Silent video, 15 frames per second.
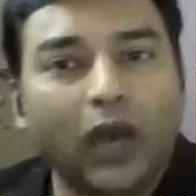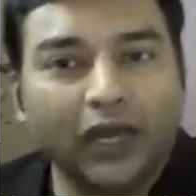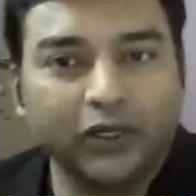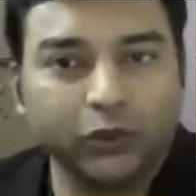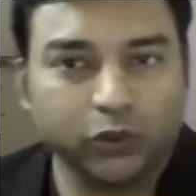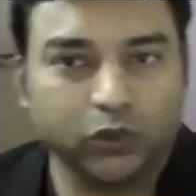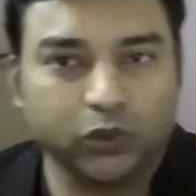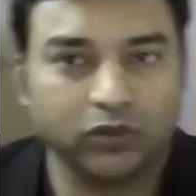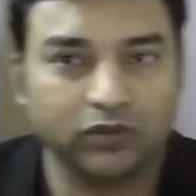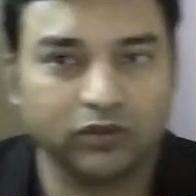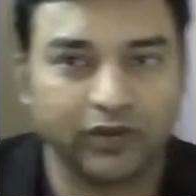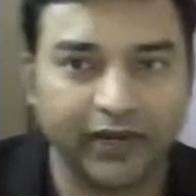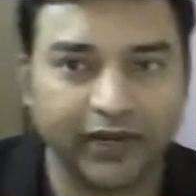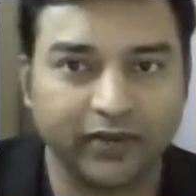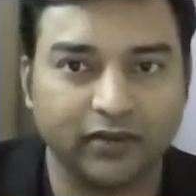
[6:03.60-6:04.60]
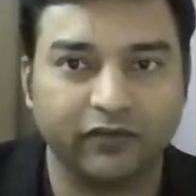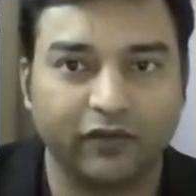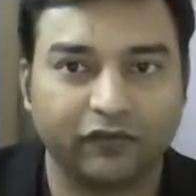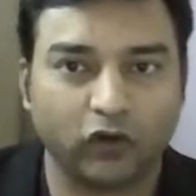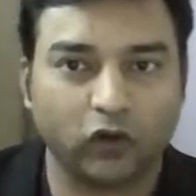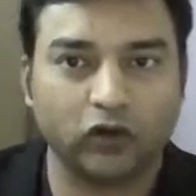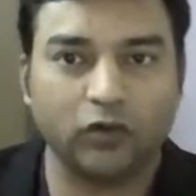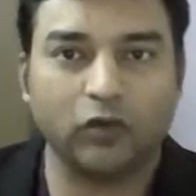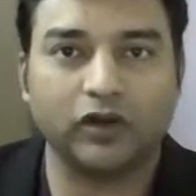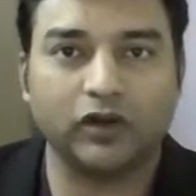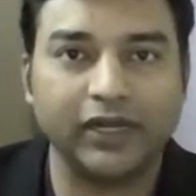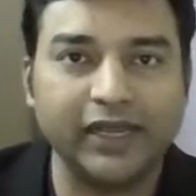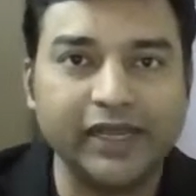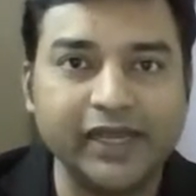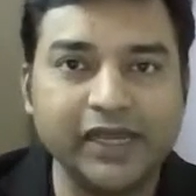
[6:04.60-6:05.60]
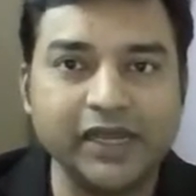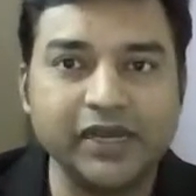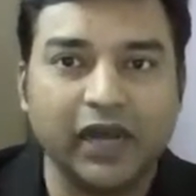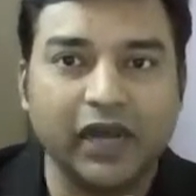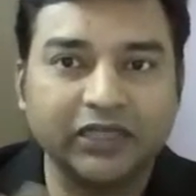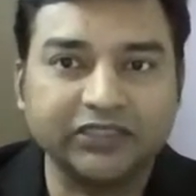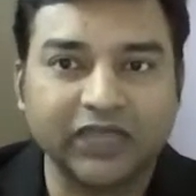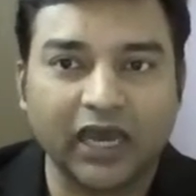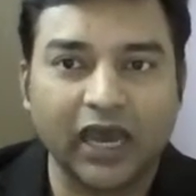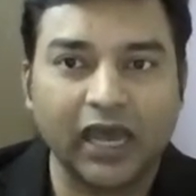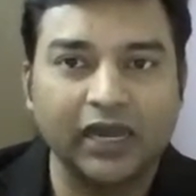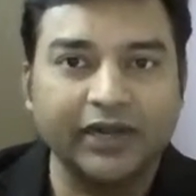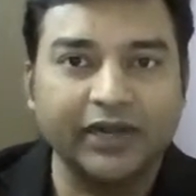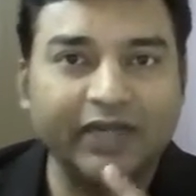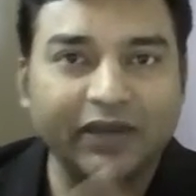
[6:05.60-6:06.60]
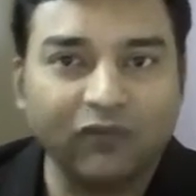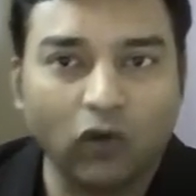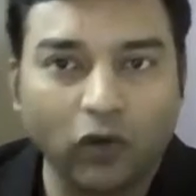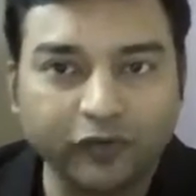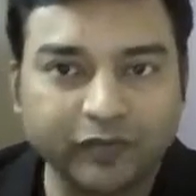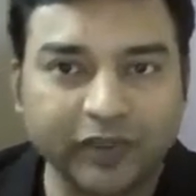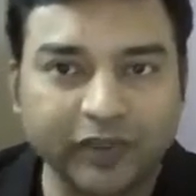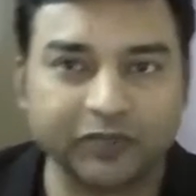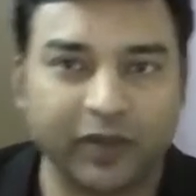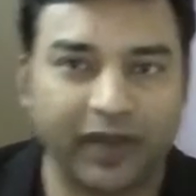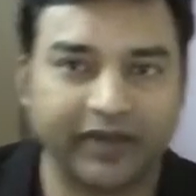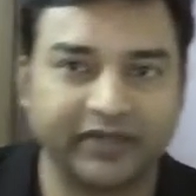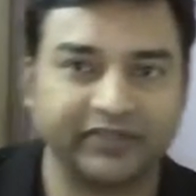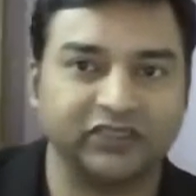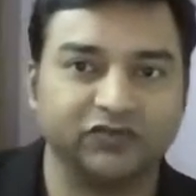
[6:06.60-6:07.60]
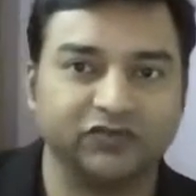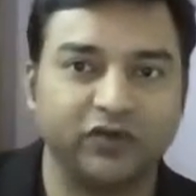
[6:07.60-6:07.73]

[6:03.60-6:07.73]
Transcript: value, right? We have talked about lean, agile, and DevOps best practices.